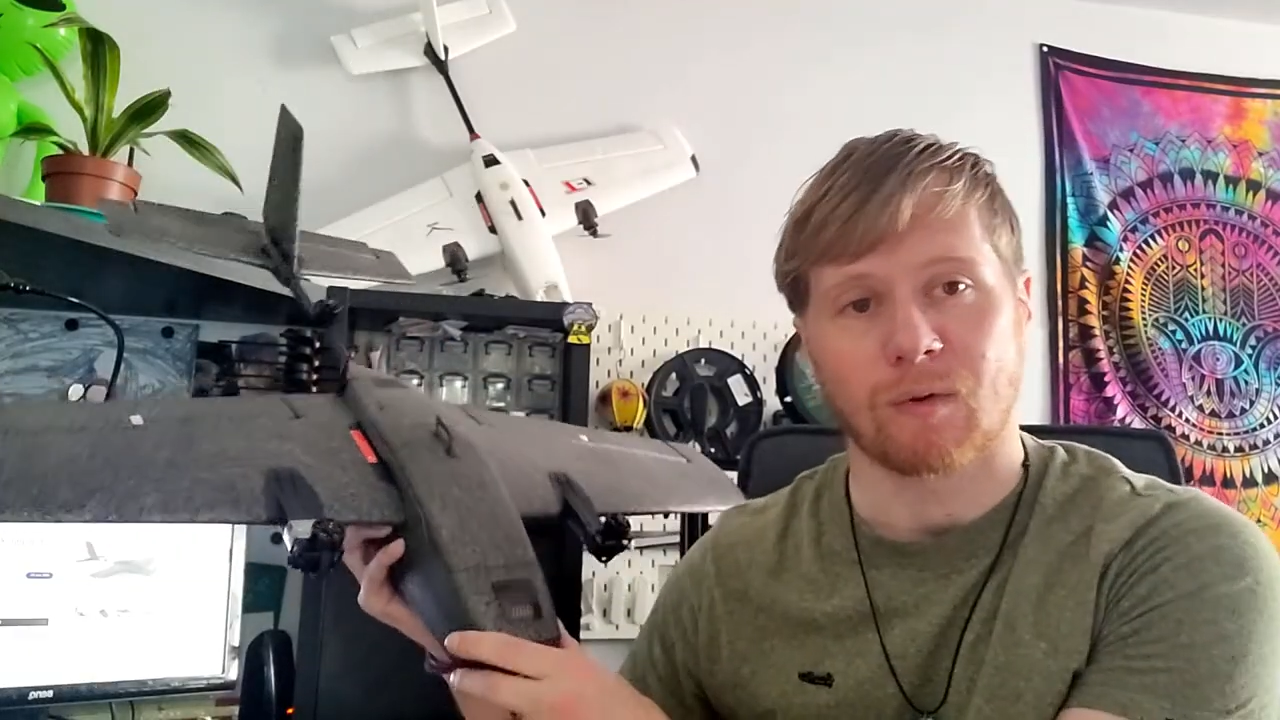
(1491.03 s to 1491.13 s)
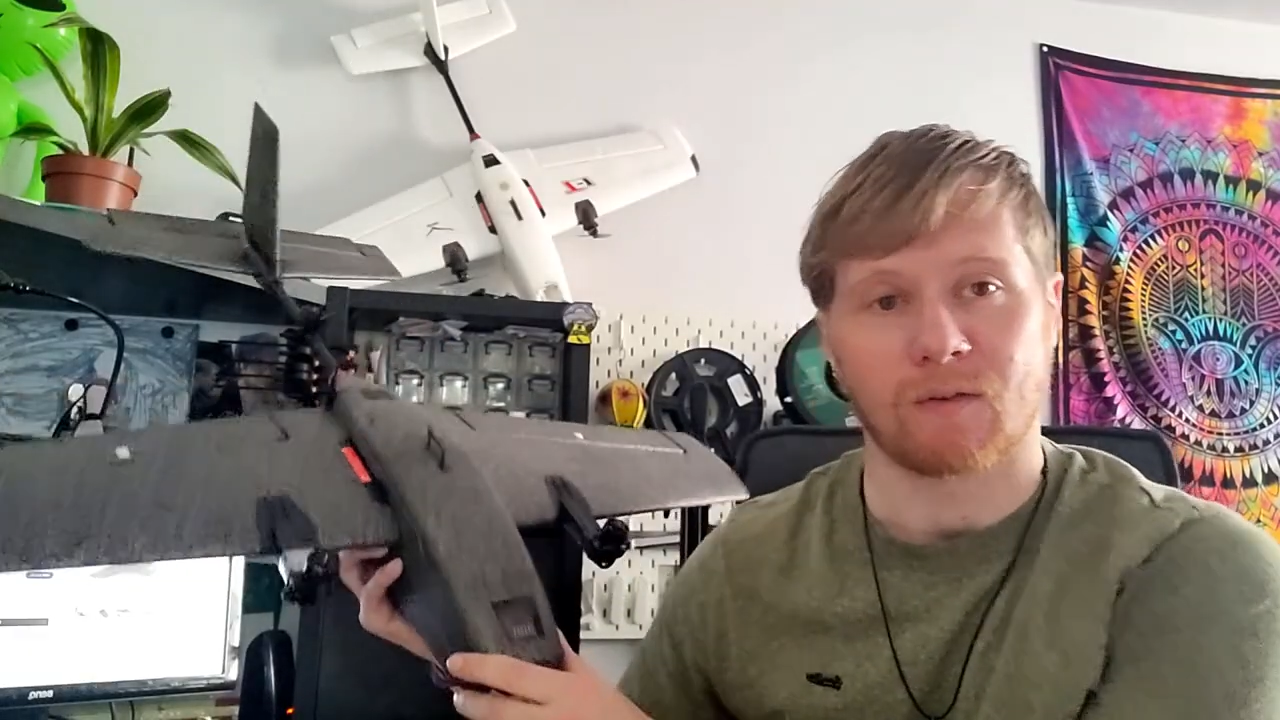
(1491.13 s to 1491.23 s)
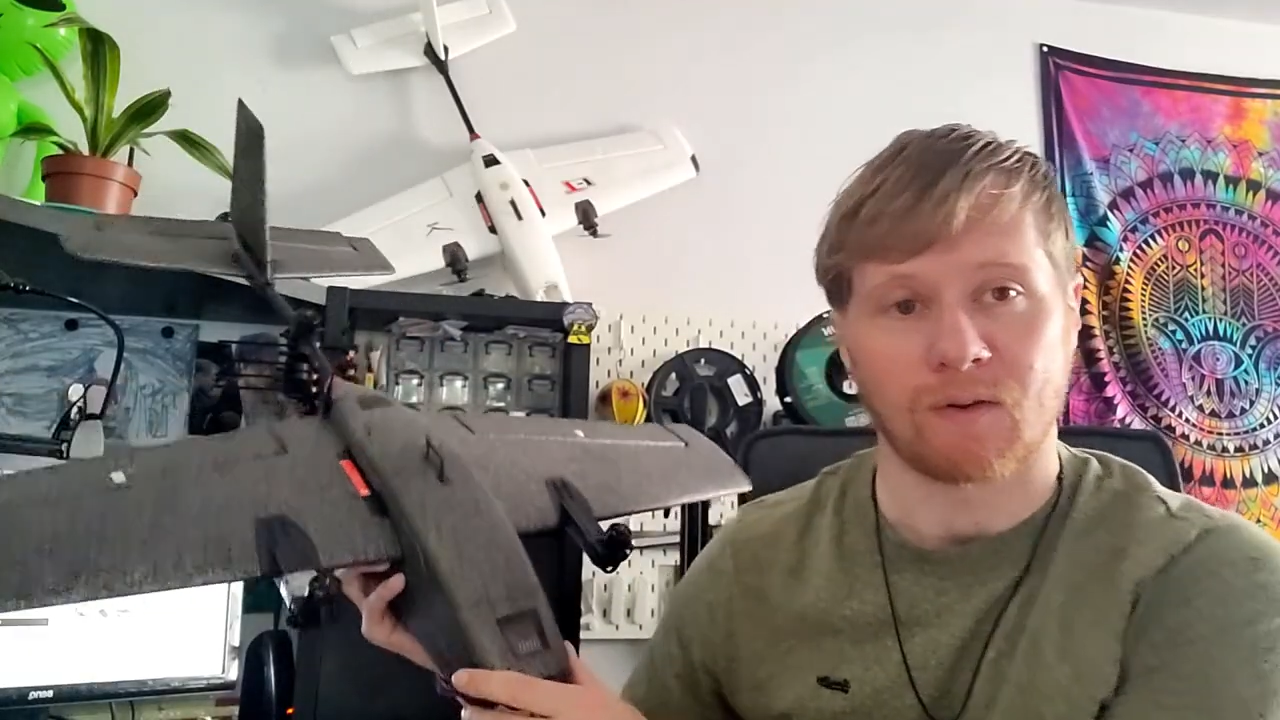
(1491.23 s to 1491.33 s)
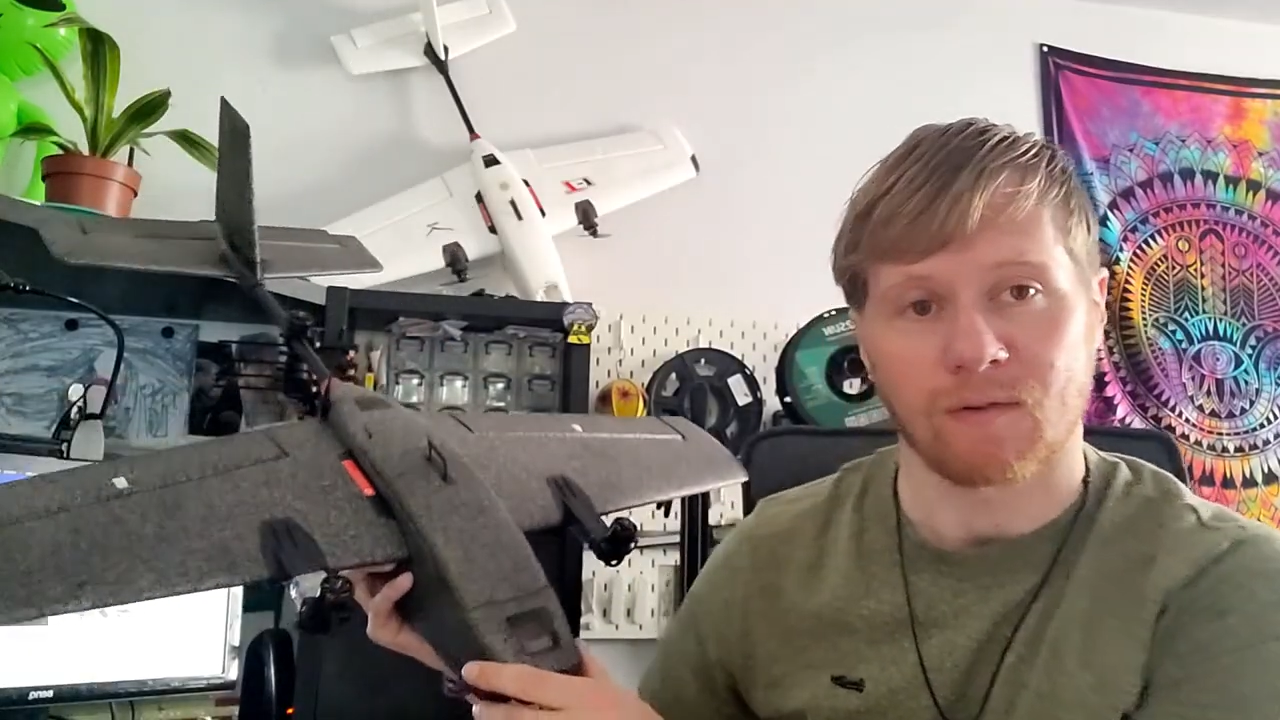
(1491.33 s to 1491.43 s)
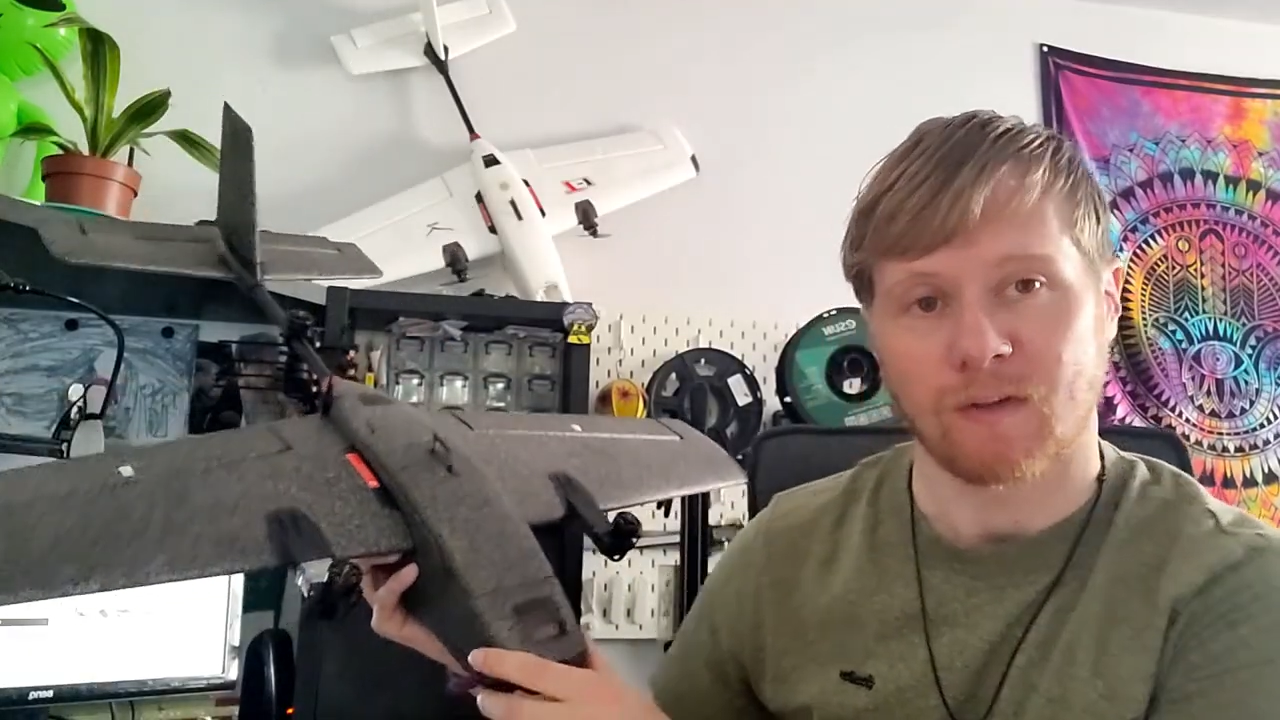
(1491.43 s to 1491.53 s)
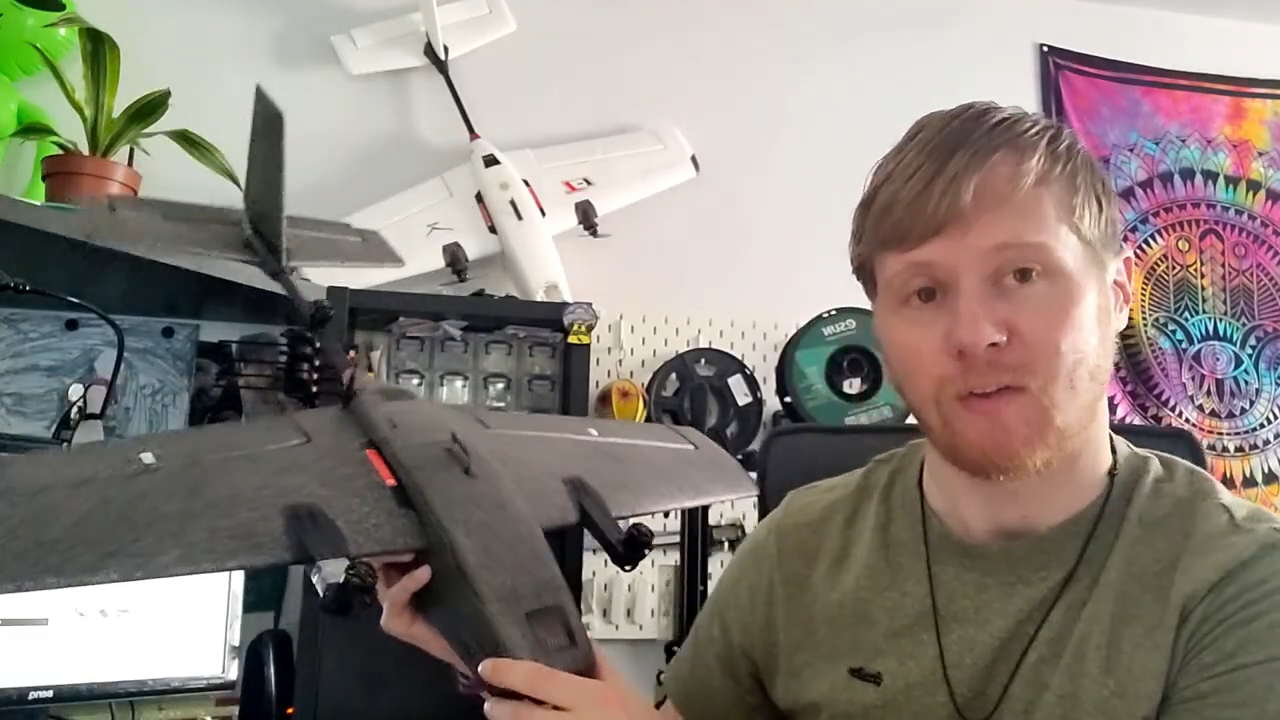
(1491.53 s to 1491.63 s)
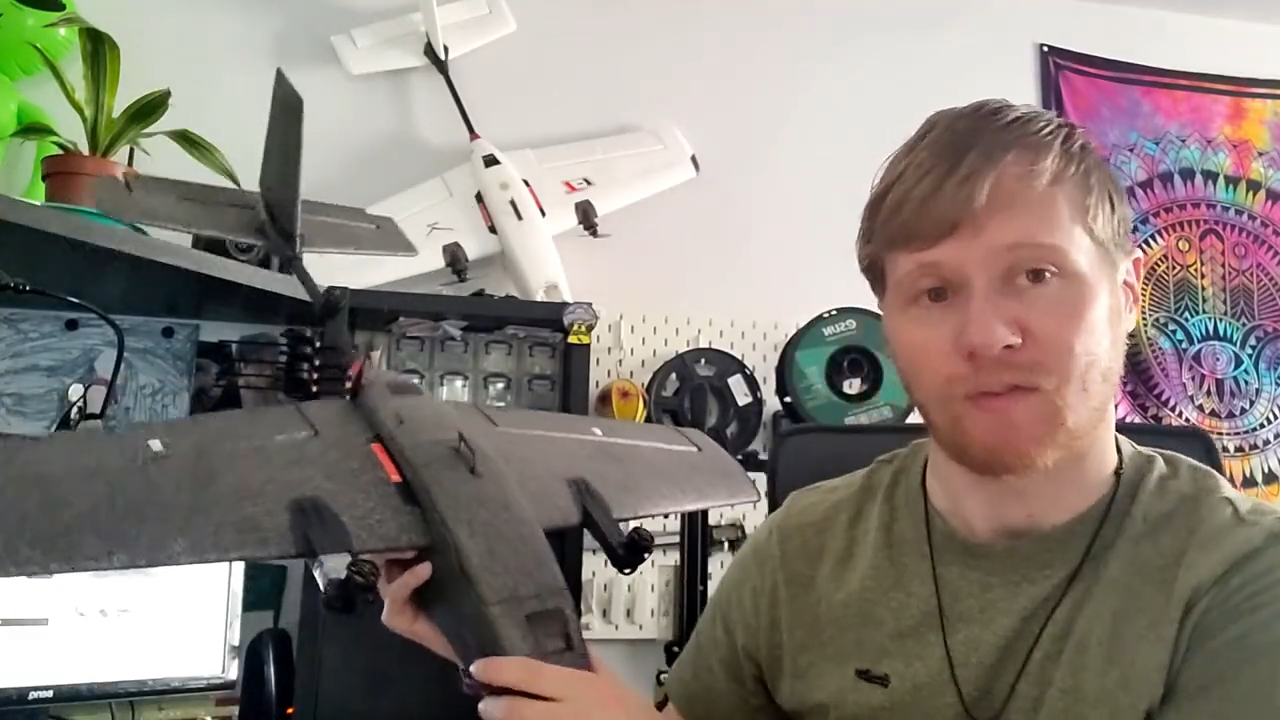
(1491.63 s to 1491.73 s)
whether this